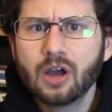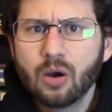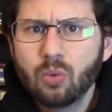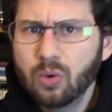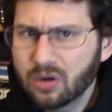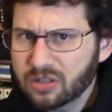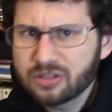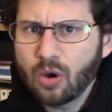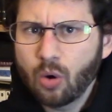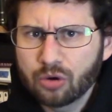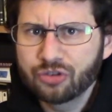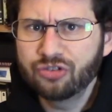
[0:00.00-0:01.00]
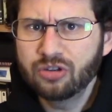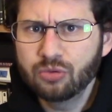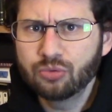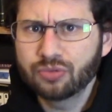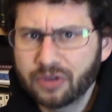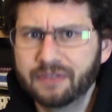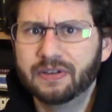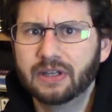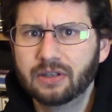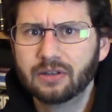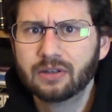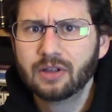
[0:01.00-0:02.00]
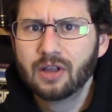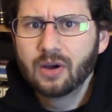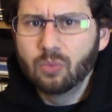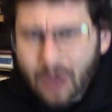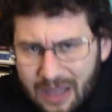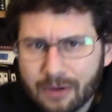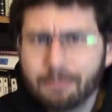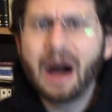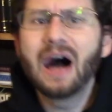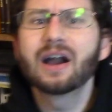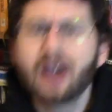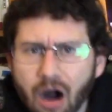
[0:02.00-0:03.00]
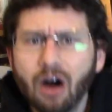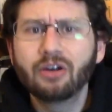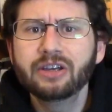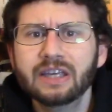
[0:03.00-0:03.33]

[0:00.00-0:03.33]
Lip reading: what is a Horseshoe Trivet? Well, by golly,